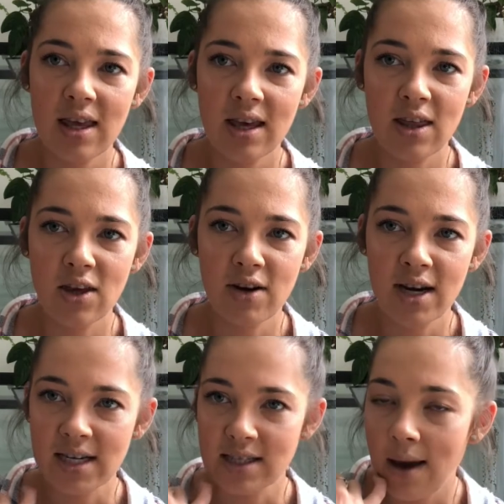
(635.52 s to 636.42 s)
The
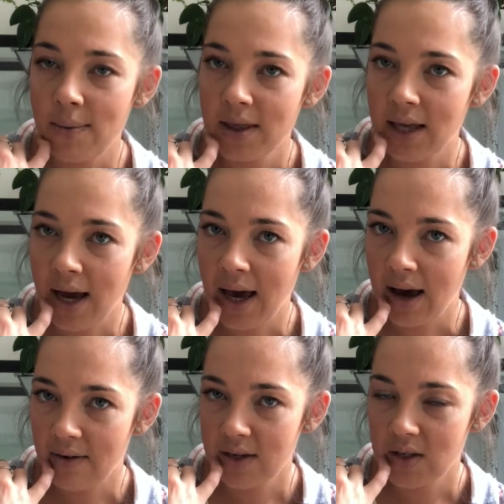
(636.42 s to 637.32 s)
greenhouse cabinet that I
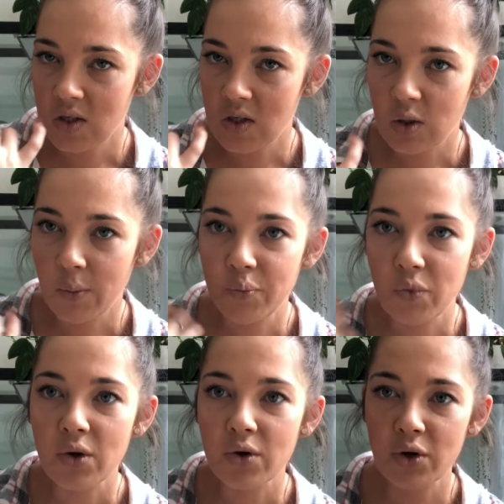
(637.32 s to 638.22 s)
have isn't
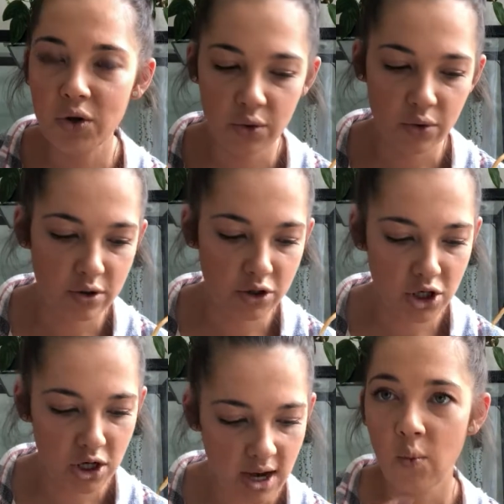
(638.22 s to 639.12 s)
huge
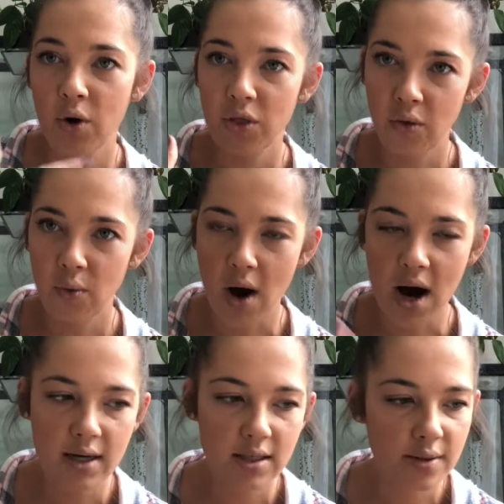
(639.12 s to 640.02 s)

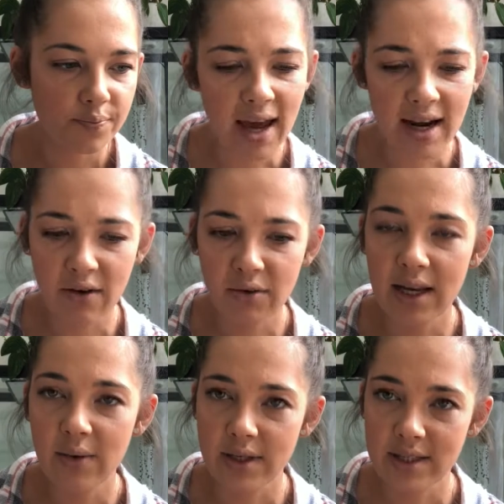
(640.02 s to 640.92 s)
width-wise, and I really
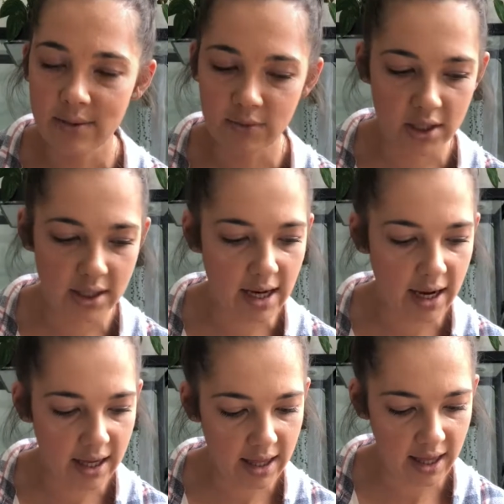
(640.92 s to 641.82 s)
want him to stay
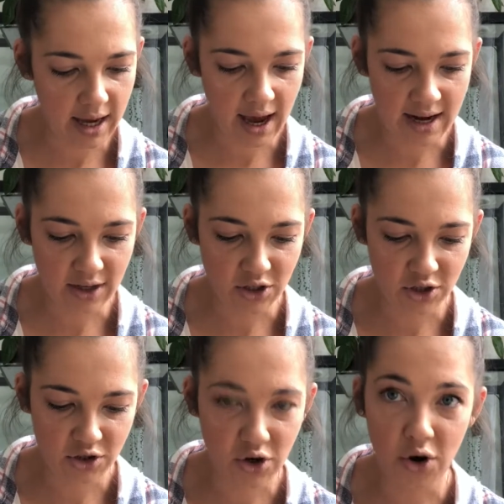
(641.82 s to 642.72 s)
in there, and I
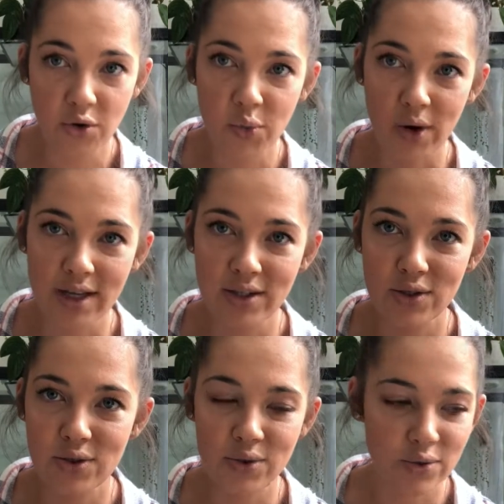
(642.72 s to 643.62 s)
just don't want
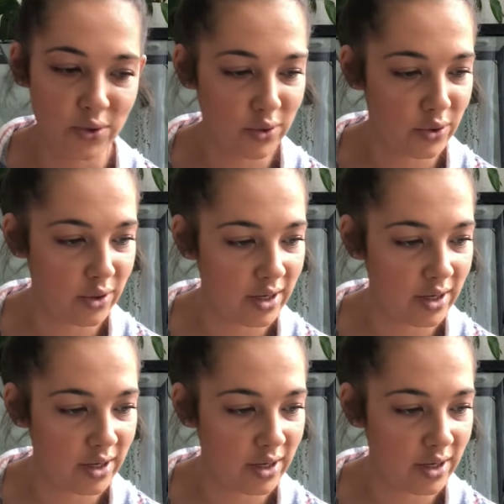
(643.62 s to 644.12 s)
to